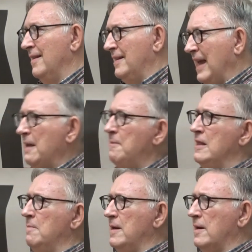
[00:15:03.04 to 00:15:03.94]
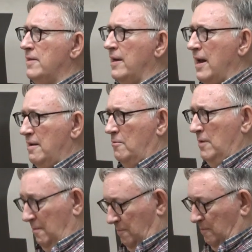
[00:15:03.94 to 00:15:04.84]
They get up in the middle of the night
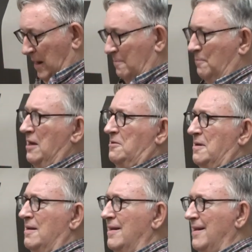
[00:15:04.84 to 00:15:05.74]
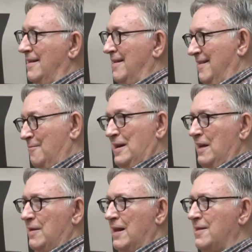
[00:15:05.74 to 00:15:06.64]
with a paintbrush and
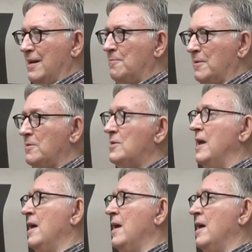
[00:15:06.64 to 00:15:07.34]
whatever other influence,